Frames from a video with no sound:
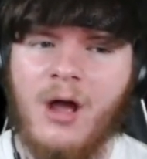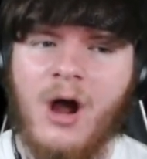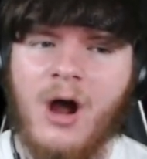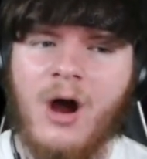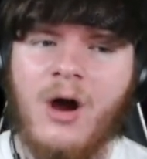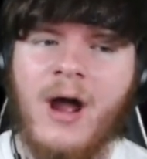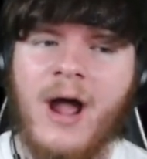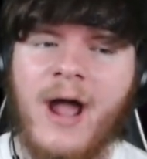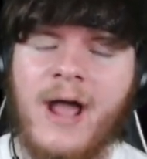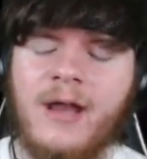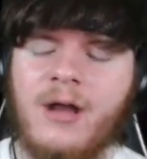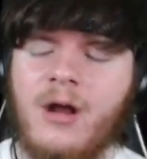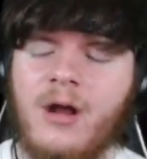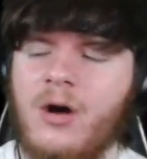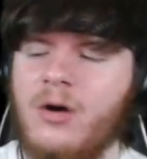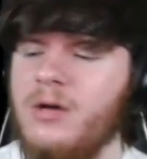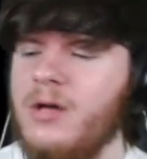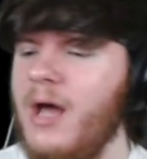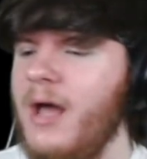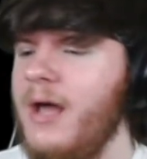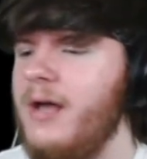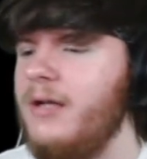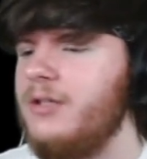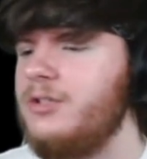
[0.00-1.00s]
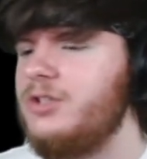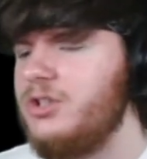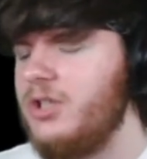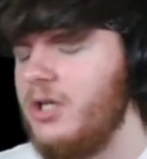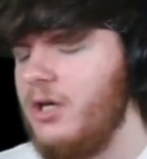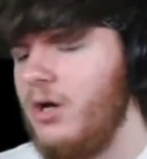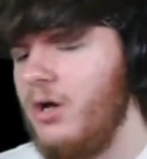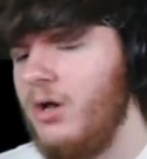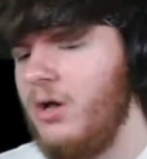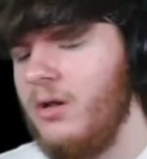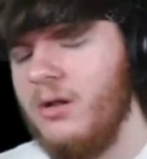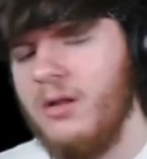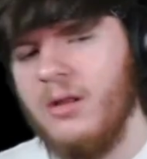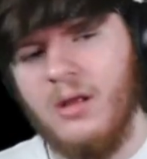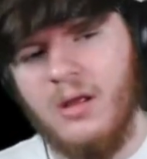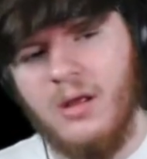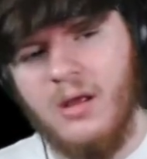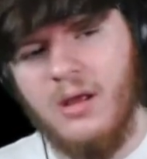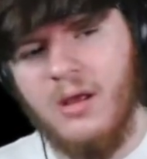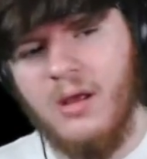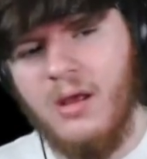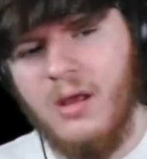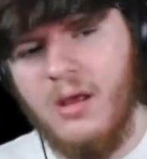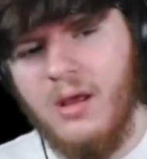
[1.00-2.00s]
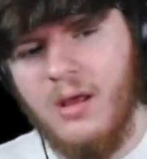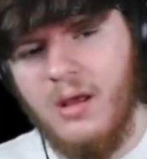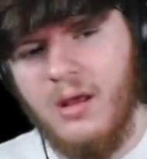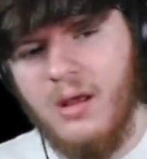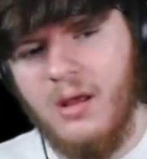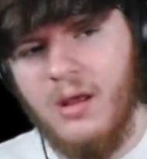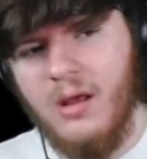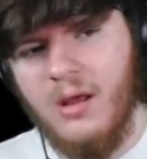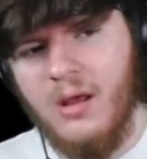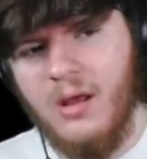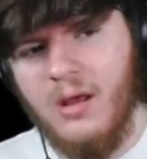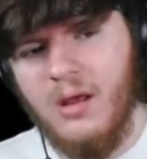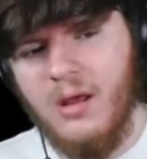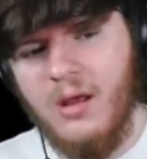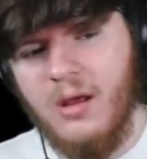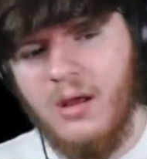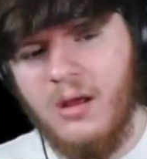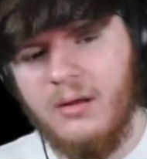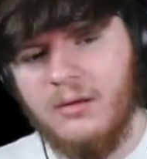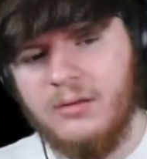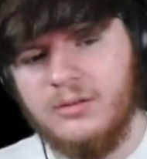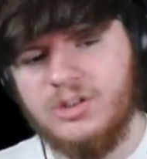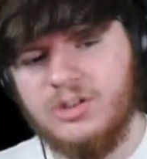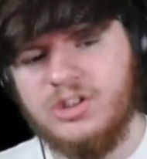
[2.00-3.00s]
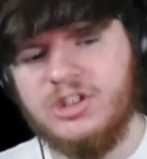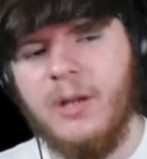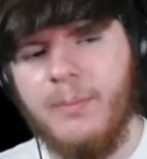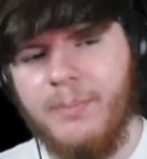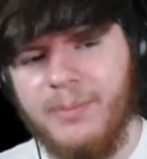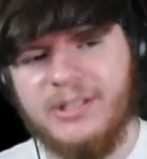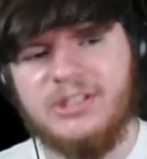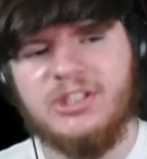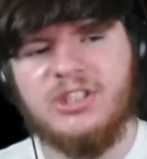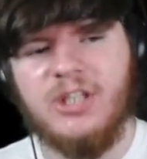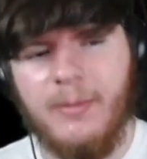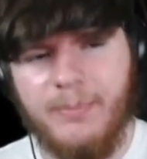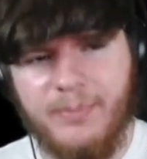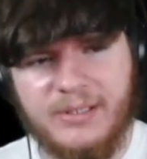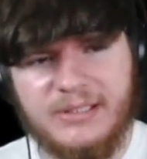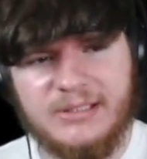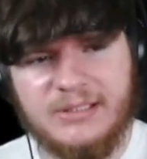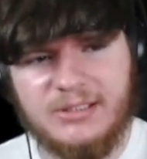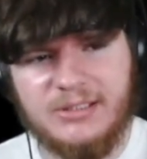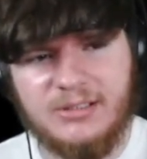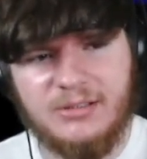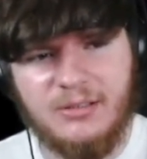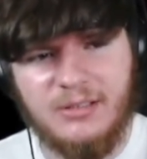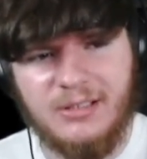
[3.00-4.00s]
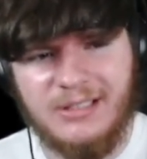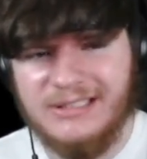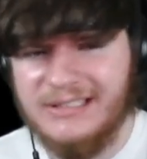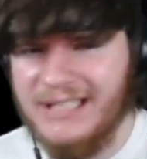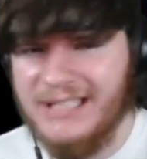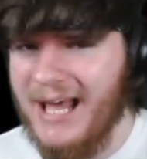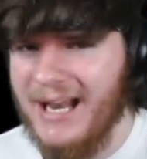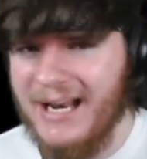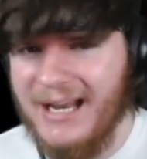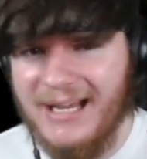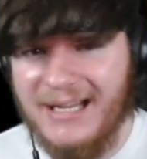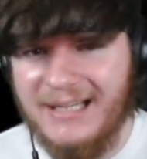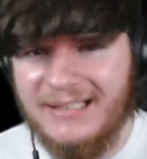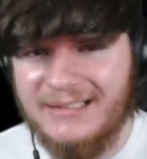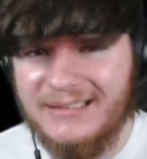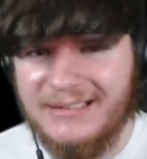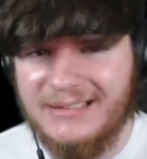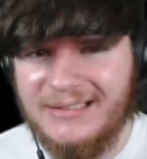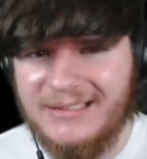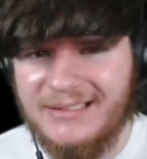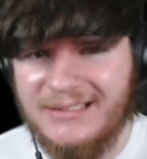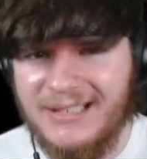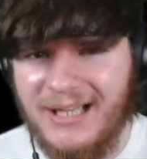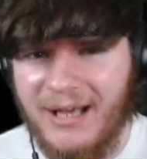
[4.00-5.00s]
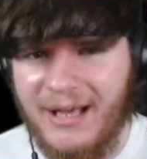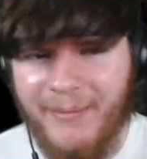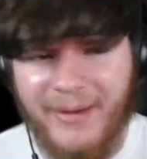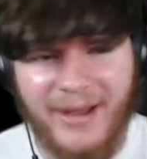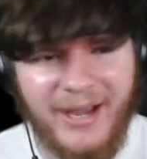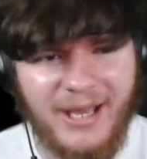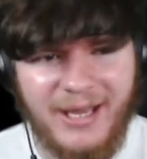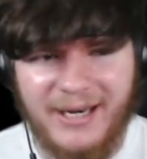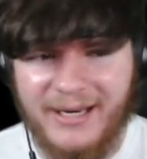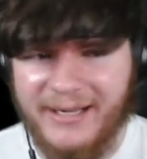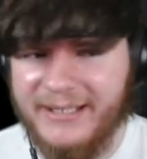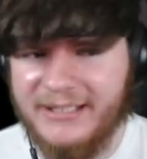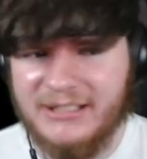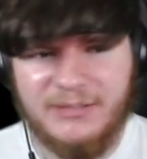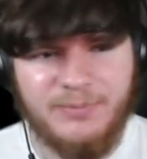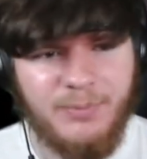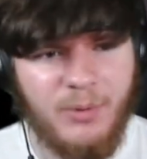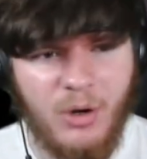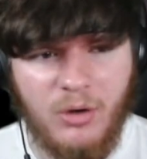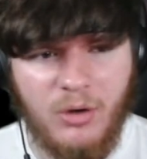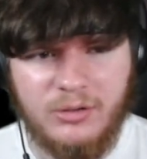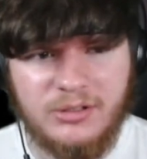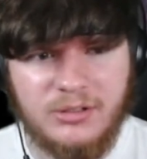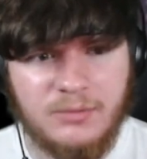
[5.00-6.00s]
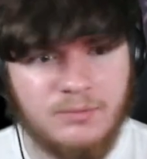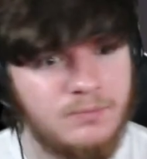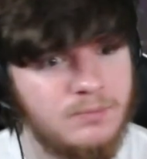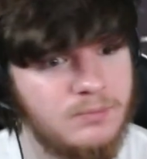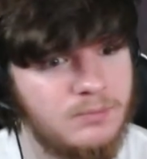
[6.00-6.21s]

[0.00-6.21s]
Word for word: All right, okay, chill. Chimpy Chippas. Is that it? Am I gonna get spooked?